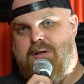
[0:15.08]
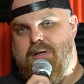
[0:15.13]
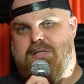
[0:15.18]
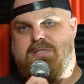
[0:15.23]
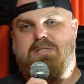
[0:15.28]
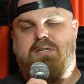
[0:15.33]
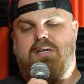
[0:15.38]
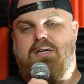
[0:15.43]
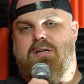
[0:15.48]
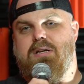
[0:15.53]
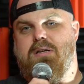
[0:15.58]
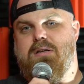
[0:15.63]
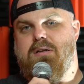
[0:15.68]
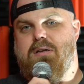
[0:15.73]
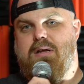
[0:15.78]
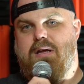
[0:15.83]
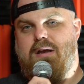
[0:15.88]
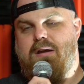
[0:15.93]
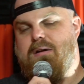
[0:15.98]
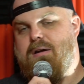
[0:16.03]

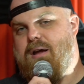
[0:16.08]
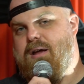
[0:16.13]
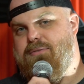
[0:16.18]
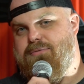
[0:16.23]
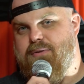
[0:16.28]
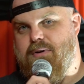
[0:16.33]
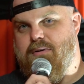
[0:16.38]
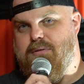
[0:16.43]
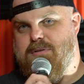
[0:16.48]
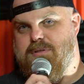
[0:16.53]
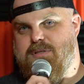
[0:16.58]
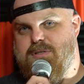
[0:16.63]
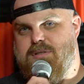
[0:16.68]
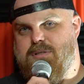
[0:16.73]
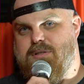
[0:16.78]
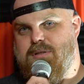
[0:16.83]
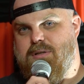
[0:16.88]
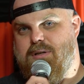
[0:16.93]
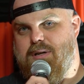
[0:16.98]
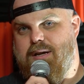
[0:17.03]
listening in your
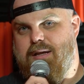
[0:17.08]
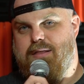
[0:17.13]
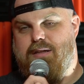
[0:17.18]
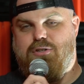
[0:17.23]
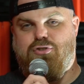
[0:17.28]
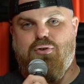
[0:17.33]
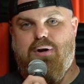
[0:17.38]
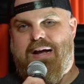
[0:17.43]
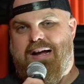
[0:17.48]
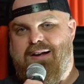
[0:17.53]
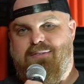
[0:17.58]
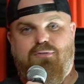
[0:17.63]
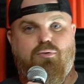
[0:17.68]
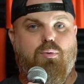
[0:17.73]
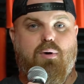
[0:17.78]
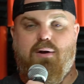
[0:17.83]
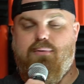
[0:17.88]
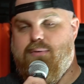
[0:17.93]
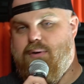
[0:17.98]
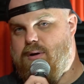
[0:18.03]
headphones in the
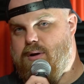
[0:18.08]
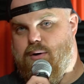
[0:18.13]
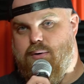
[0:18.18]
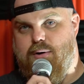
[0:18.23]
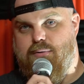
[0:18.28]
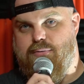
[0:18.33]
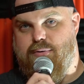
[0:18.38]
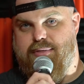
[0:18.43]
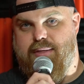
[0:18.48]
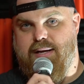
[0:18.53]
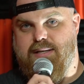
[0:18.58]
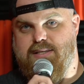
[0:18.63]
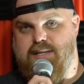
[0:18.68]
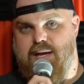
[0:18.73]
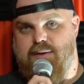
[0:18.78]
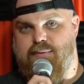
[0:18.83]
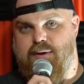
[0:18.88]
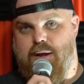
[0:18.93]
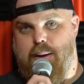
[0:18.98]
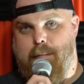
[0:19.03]
drive to wherever you're going for
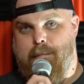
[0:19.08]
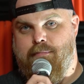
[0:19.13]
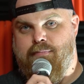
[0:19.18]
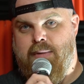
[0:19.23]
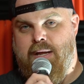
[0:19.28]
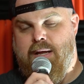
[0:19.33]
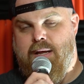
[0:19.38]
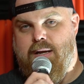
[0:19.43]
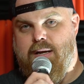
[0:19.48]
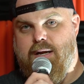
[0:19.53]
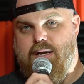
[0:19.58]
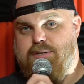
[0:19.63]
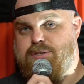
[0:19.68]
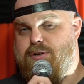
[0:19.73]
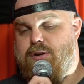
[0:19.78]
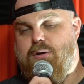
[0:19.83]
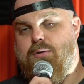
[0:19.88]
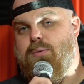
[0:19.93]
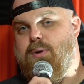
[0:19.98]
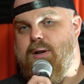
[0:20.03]
Thanksgiving
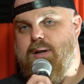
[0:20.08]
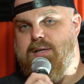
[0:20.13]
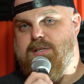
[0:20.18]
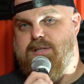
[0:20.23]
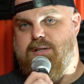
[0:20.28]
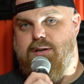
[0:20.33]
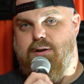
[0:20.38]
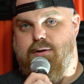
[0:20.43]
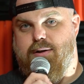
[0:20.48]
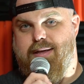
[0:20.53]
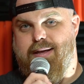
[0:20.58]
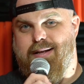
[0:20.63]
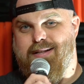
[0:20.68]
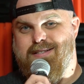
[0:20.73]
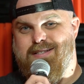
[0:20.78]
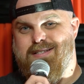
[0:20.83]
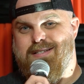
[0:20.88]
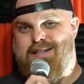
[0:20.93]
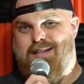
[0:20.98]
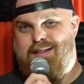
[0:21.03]
because you don't want to listen to your
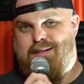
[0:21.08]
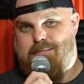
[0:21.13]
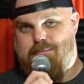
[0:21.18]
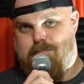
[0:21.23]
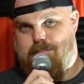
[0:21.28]
kids.